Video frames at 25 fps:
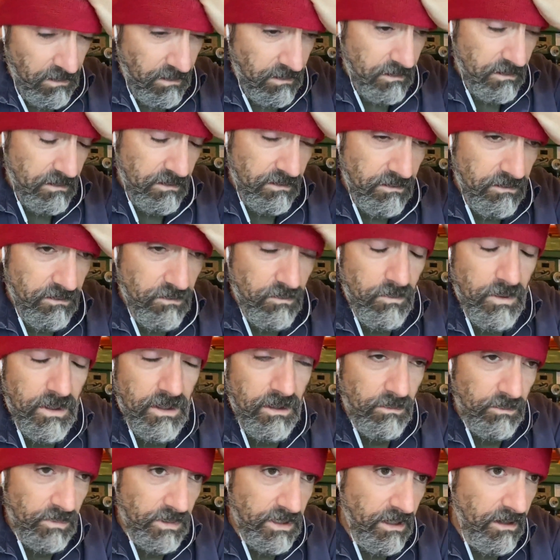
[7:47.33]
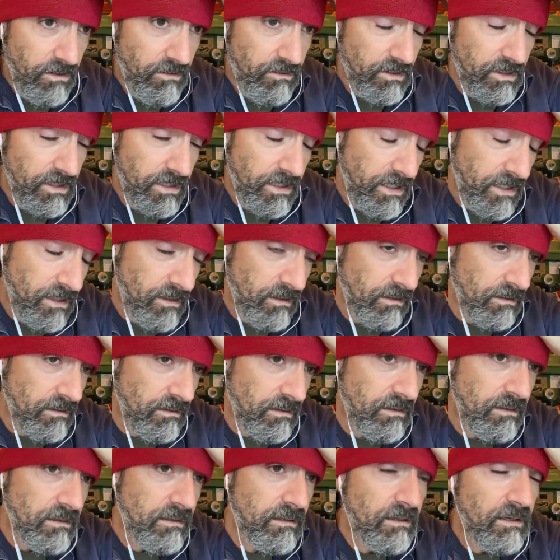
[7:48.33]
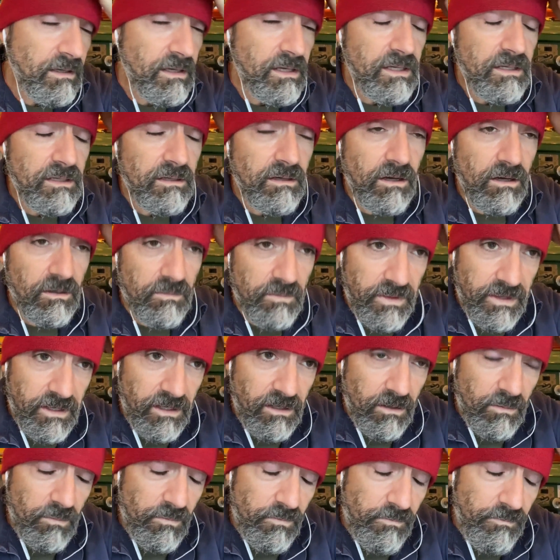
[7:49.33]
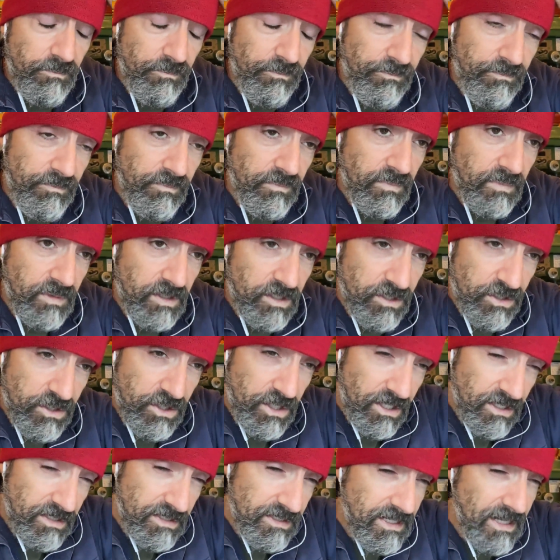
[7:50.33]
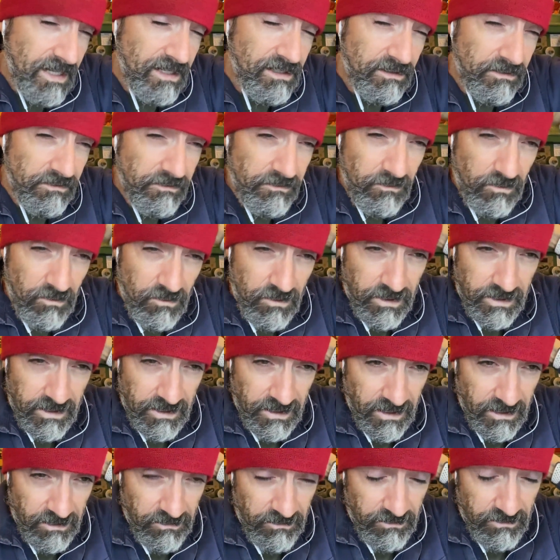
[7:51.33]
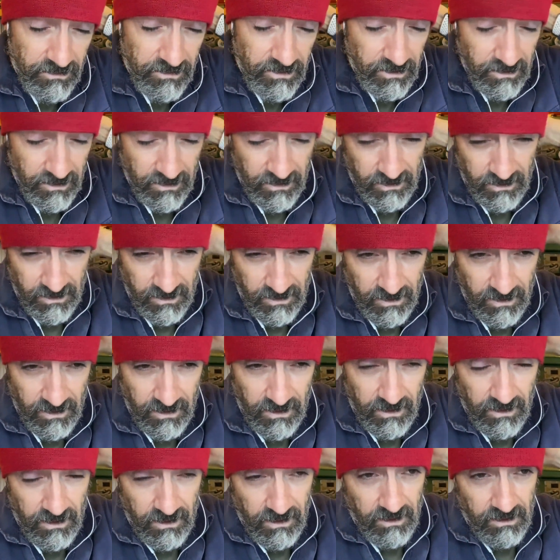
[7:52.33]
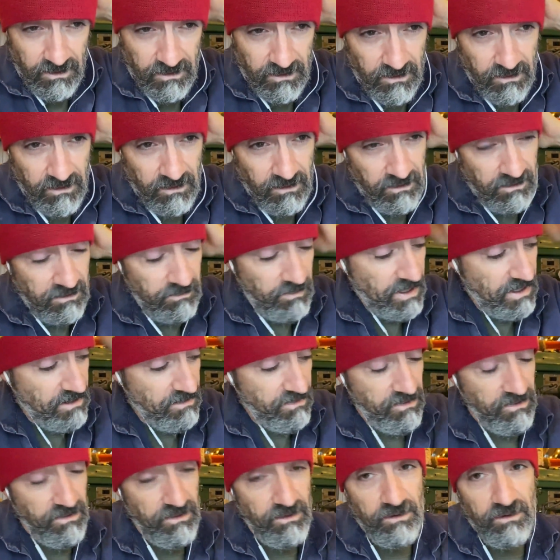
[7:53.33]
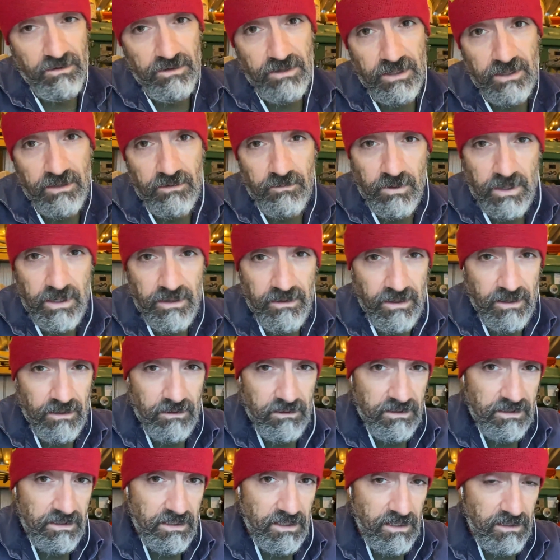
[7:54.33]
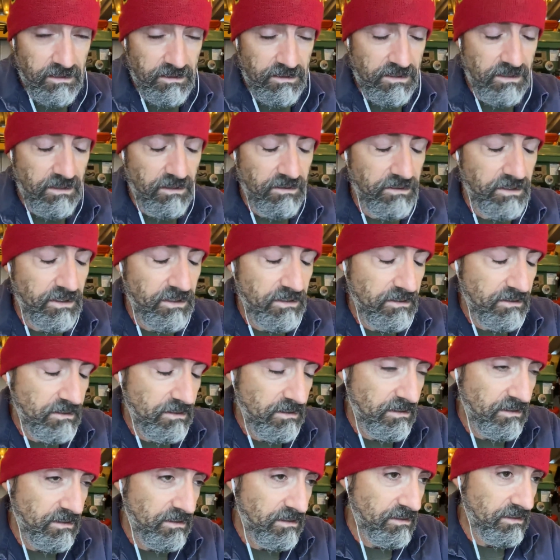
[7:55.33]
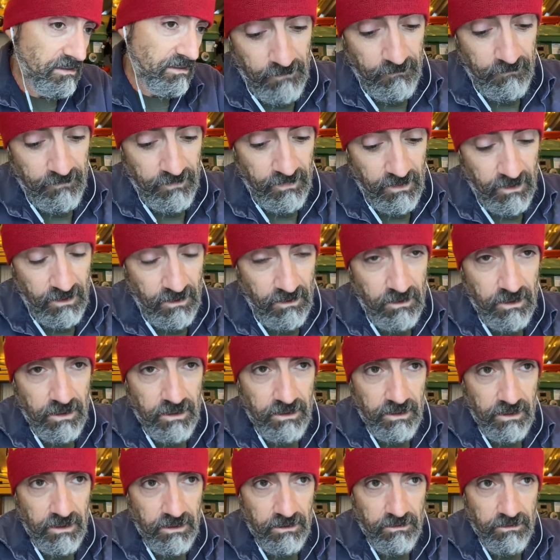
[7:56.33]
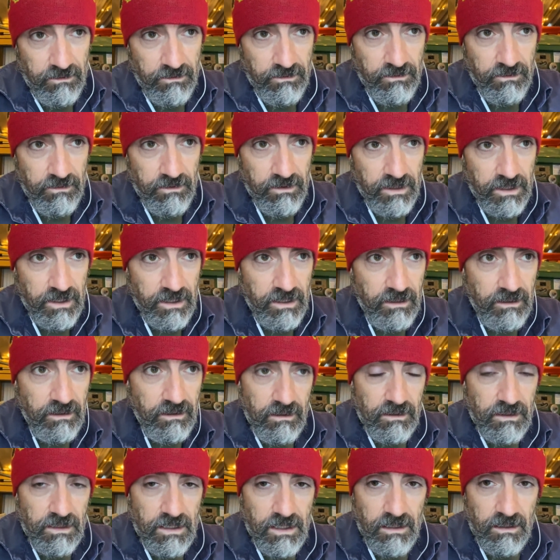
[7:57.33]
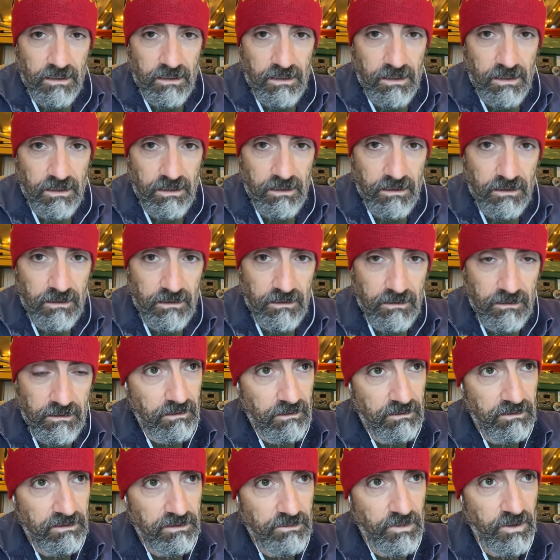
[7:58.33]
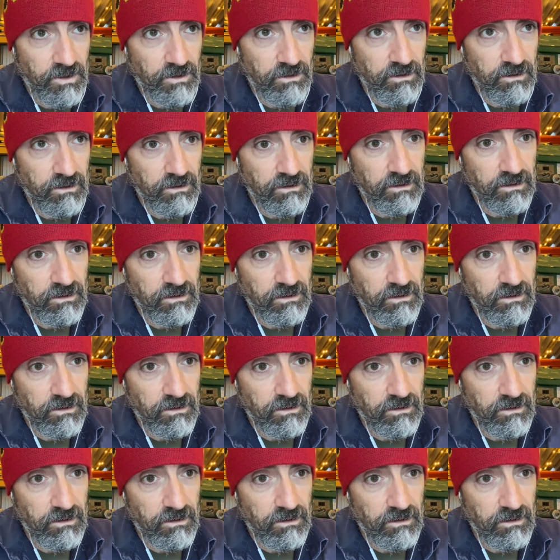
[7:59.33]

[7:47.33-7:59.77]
And the one I'm currently at, I think I'm just under 1400. It's about 13 where that sandstone is. I'll get the other three dug tomorrow.